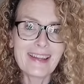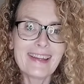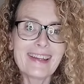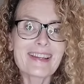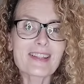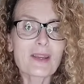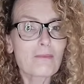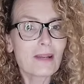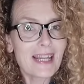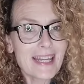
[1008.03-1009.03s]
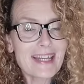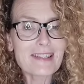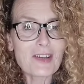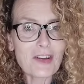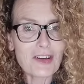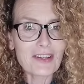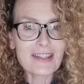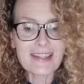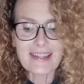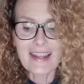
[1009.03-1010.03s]
So please
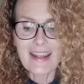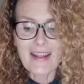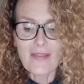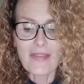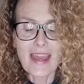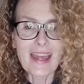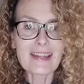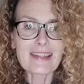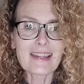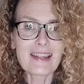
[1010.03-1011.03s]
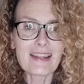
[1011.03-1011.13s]
note that